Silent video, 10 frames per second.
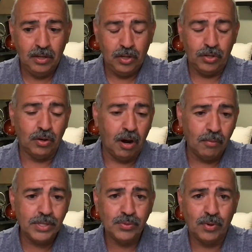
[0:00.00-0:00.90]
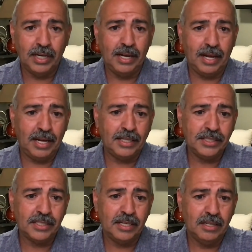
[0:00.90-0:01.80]
you always want to
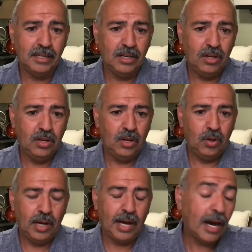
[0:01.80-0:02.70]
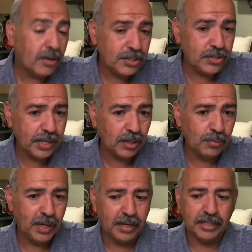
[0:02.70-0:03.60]
ask, how did you hear
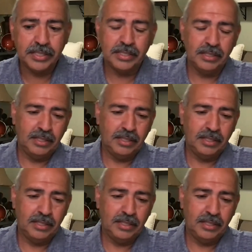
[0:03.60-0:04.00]
about us?